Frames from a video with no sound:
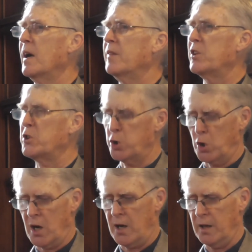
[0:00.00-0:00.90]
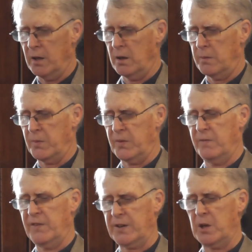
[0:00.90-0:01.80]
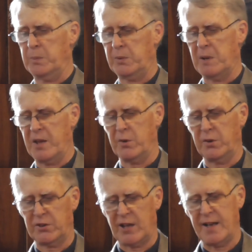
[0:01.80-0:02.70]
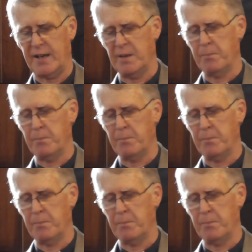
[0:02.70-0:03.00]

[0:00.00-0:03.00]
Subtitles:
At the trial, the victim's mother sat